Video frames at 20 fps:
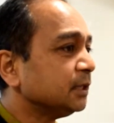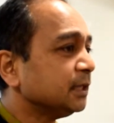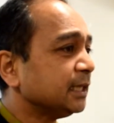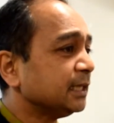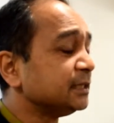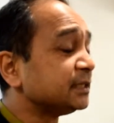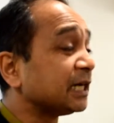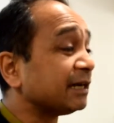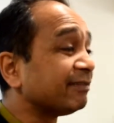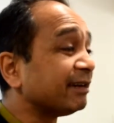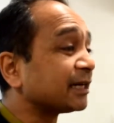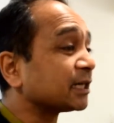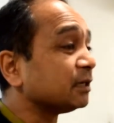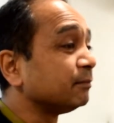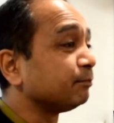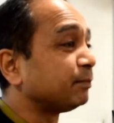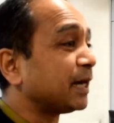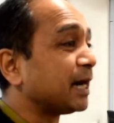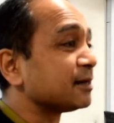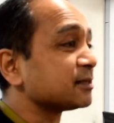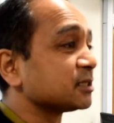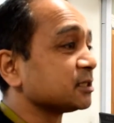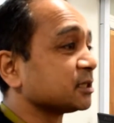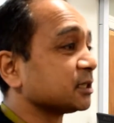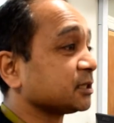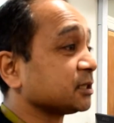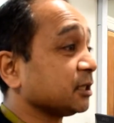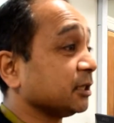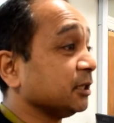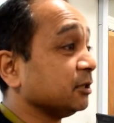In direct comparison
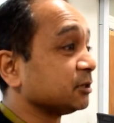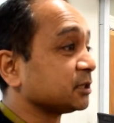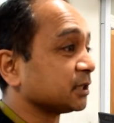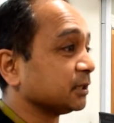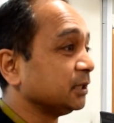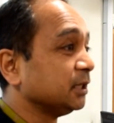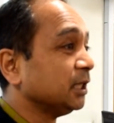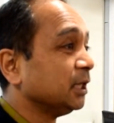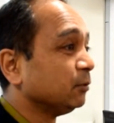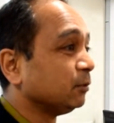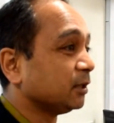to Toyota,